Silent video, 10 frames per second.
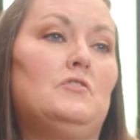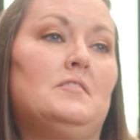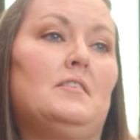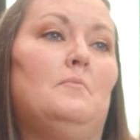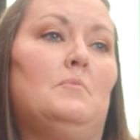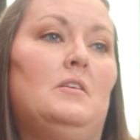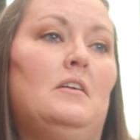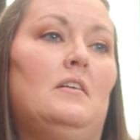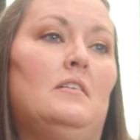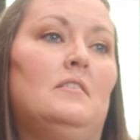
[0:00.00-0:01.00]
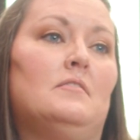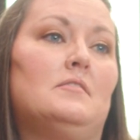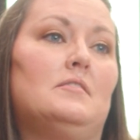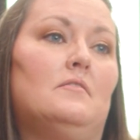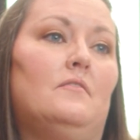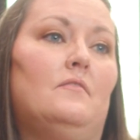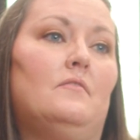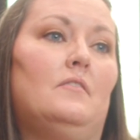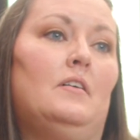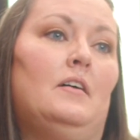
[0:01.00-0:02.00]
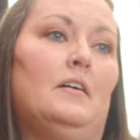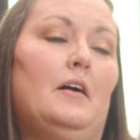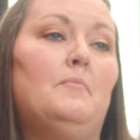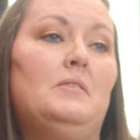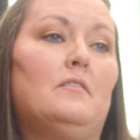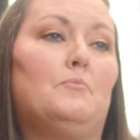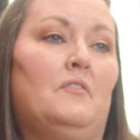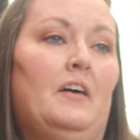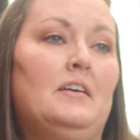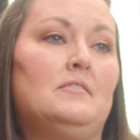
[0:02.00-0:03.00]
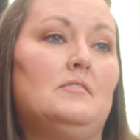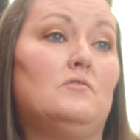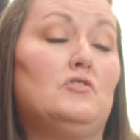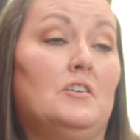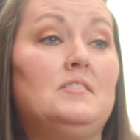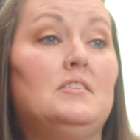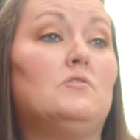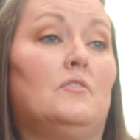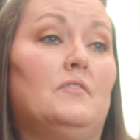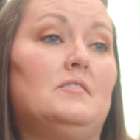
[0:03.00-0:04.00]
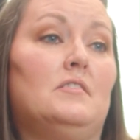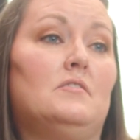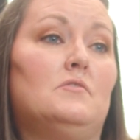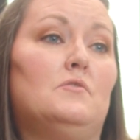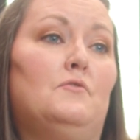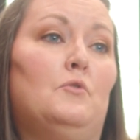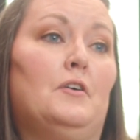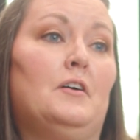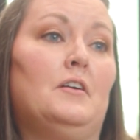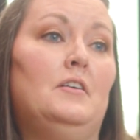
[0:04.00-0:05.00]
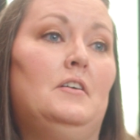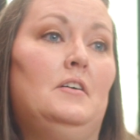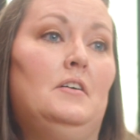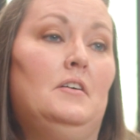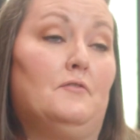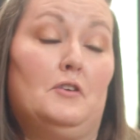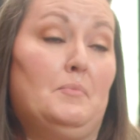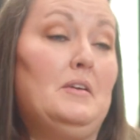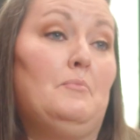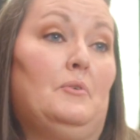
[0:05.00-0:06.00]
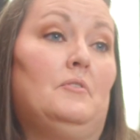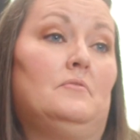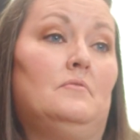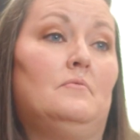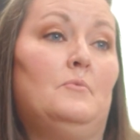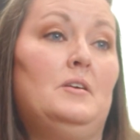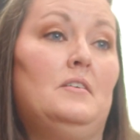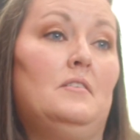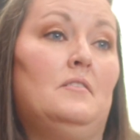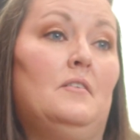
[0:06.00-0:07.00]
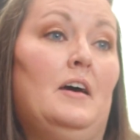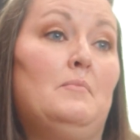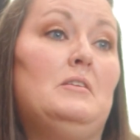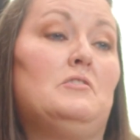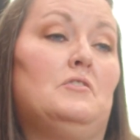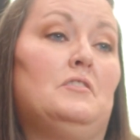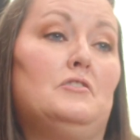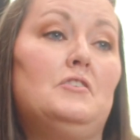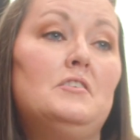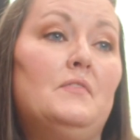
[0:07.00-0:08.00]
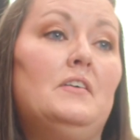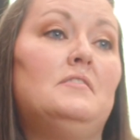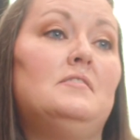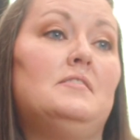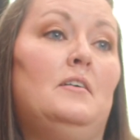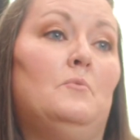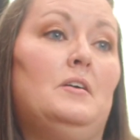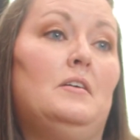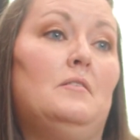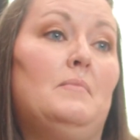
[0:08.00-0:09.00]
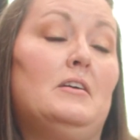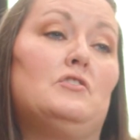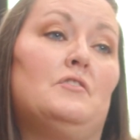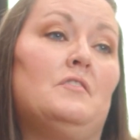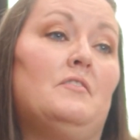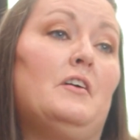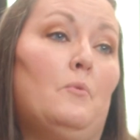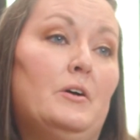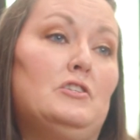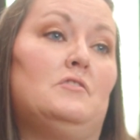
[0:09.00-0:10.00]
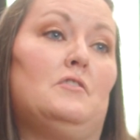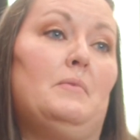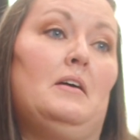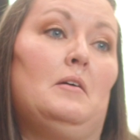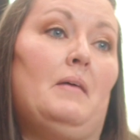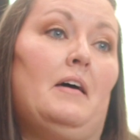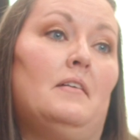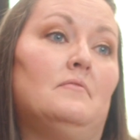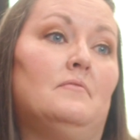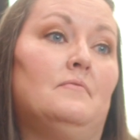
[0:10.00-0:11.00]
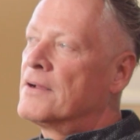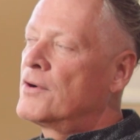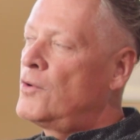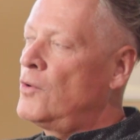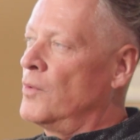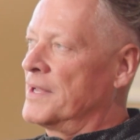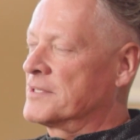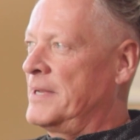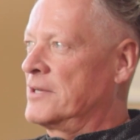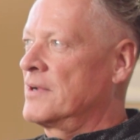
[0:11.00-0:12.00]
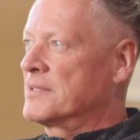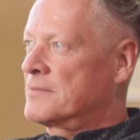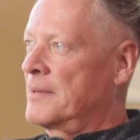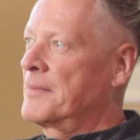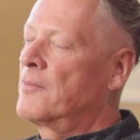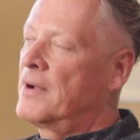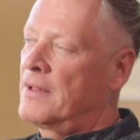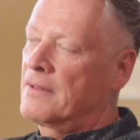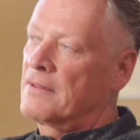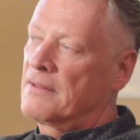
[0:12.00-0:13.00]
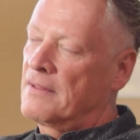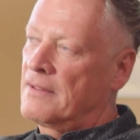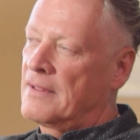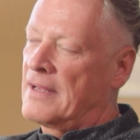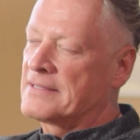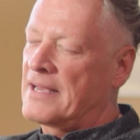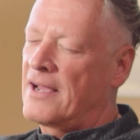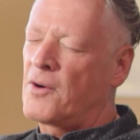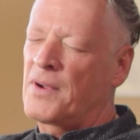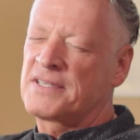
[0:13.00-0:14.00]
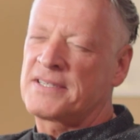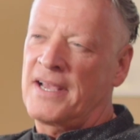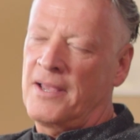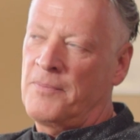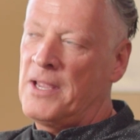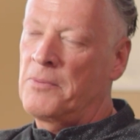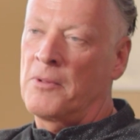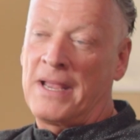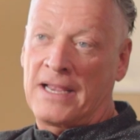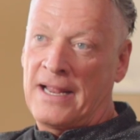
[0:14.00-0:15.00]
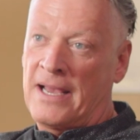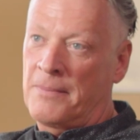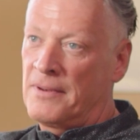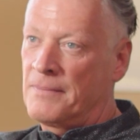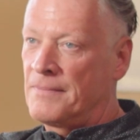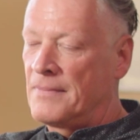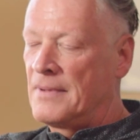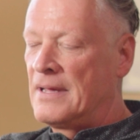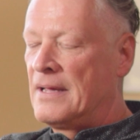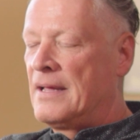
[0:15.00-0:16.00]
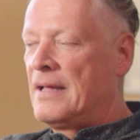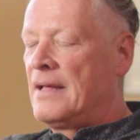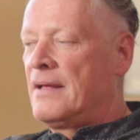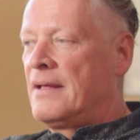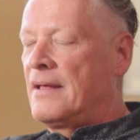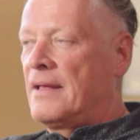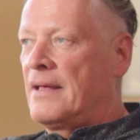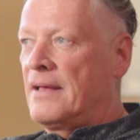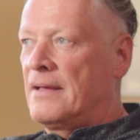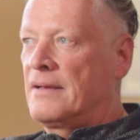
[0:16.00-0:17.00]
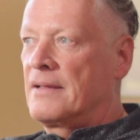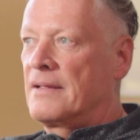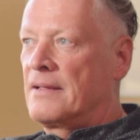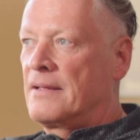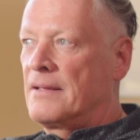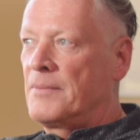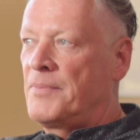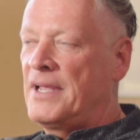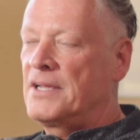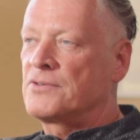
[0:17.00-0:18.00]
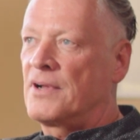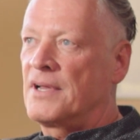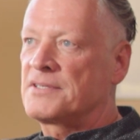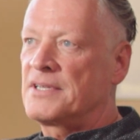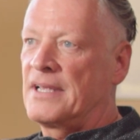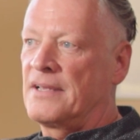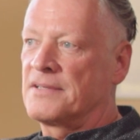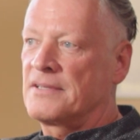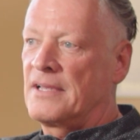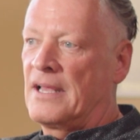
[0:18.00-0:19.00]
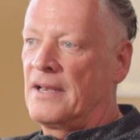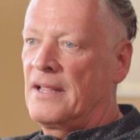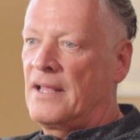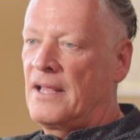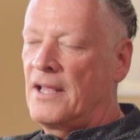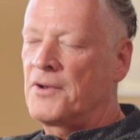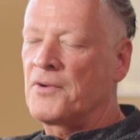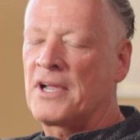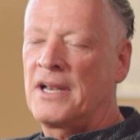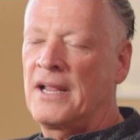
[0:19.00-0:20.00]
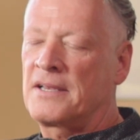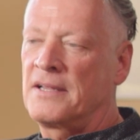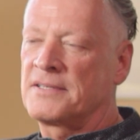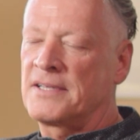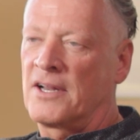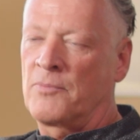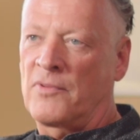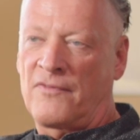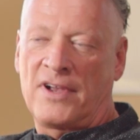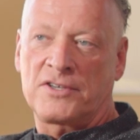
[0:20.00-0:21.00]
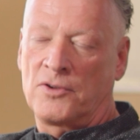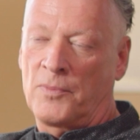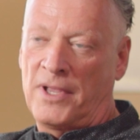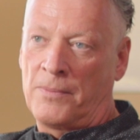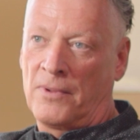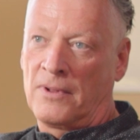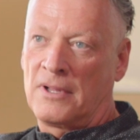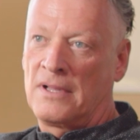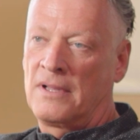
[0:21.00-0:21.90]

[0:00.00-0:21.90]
Trust Company is a company that provides trustee services for, for people. We administer their trust funds and we make sure that their wishes are being met. Who is Peak Trust Company? Well, as I always say, people make it happen. And Peak Trust is an interconnected set of professional people